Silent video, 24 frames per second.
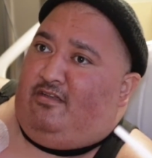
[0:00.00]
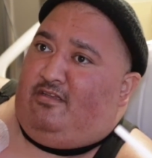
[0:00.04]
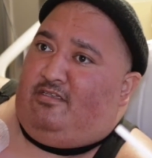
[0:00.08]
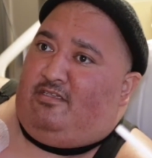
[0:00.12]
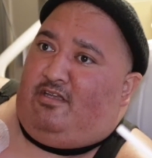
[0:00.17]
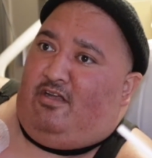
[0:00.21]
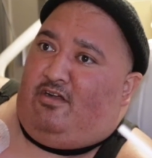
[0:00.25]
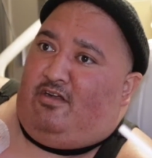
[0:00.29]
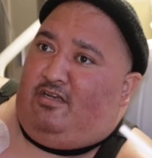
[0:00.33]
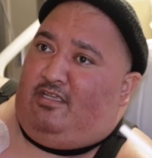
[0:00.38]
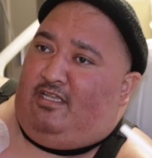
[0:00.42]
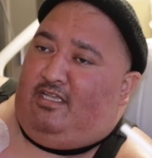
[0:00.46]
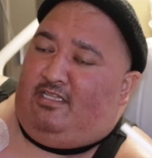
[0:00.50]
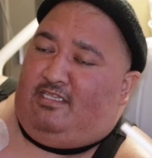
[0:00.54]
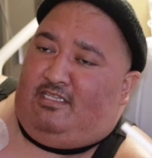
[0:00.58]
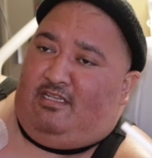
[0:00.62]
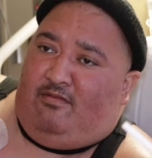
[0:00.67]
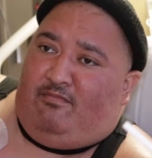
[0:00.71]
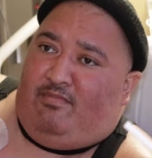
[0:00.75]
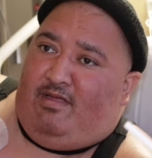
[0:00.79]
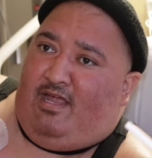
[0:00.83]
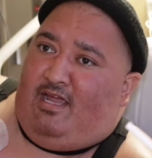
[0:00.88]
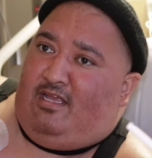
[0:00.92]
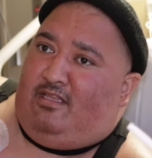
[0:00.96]
It's hard to get to
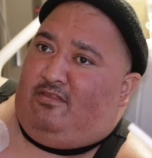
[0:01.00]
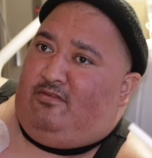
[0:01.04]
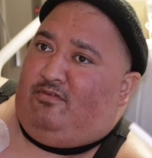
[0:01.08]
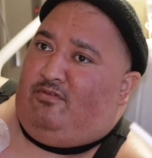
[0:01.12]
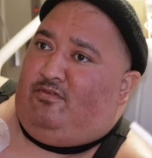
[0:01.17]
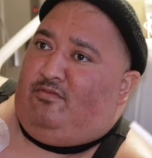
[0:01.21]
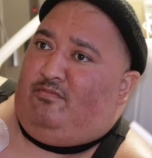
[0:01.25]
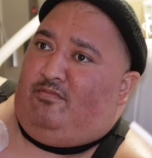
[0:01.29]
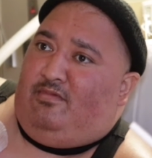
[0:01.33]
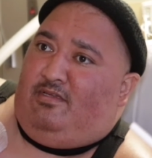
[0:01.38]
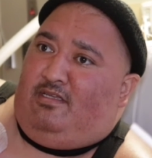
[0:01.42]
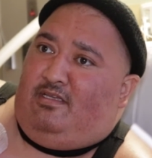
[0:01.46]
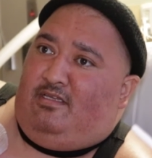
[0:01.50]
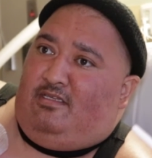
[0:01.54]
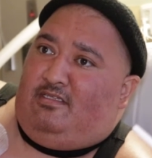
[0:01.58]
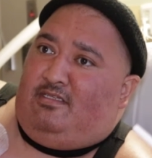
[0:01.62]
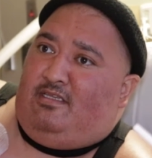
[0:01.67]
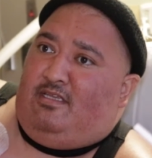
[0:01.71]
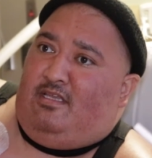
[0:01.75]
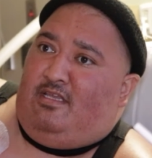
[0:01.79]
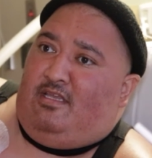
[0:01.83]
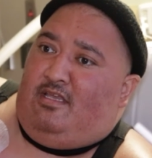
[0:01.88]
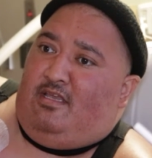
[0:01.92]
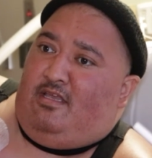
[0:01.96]
the bathroom because
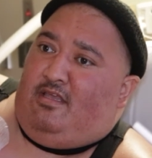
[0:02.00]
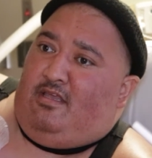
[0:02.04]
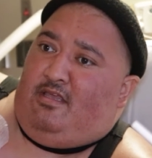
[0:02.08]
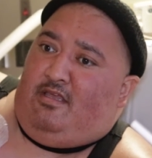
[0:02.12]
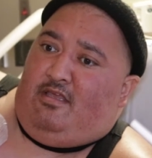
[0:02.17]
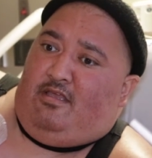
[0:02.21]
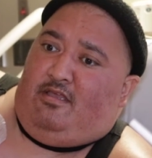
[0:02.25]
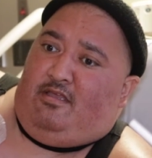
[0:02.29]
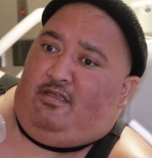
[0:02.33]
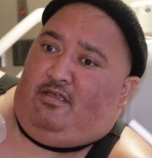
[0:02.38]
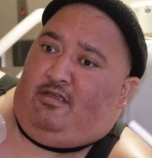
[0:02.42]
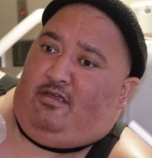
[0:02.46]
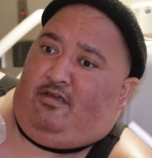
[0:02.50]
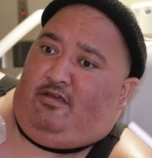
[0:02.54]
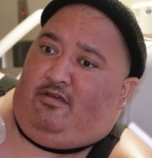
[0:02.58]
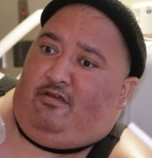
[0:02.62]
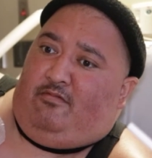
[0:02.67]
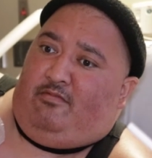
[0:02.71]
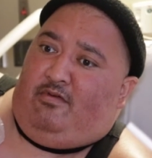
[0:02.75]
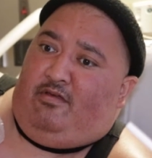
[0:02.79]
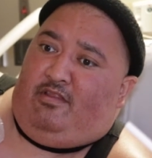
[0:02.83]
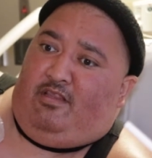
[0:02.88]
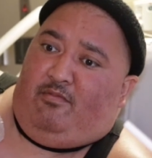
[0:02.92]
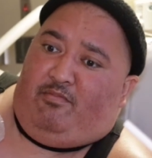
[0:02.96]

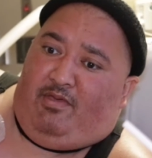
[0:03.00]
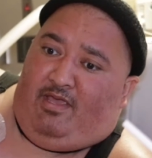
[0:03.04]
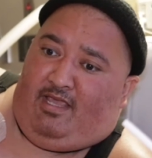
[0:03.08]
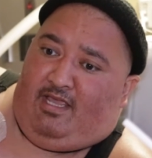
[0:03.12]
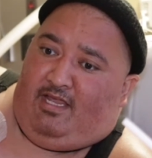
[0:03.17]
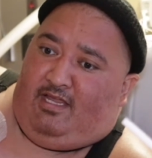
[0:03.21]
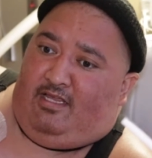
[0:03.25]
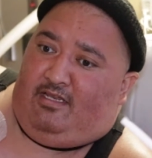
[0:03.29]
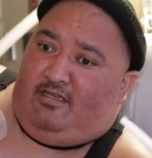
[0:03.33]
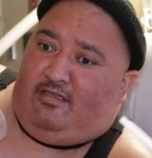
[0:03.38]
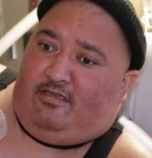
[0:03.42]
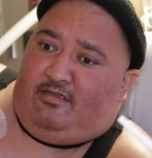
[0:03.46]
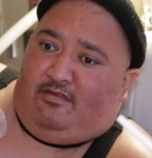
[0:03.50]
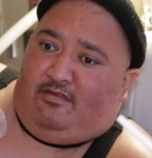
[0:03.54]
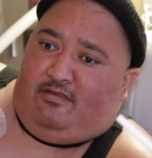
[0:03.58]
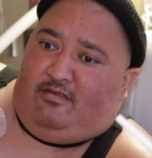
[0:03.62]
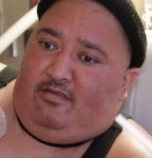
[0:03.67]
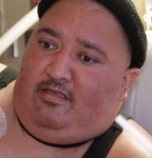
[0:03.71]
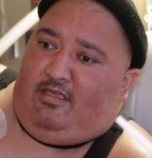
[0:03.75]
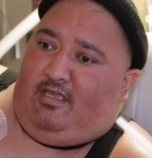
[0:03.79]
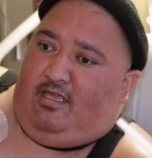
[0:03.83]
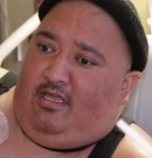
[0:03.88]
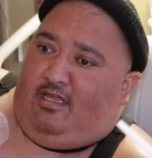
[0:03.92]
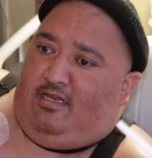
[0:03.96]
of the pain.
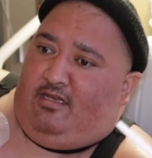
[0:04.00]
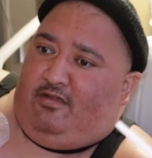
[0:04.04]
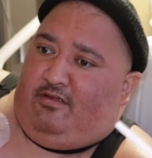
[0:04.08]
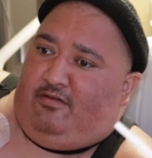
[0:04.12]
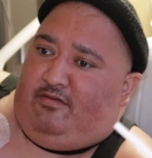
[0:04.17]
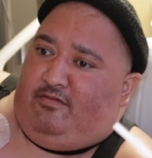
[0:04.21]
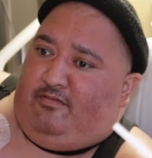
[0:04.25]
And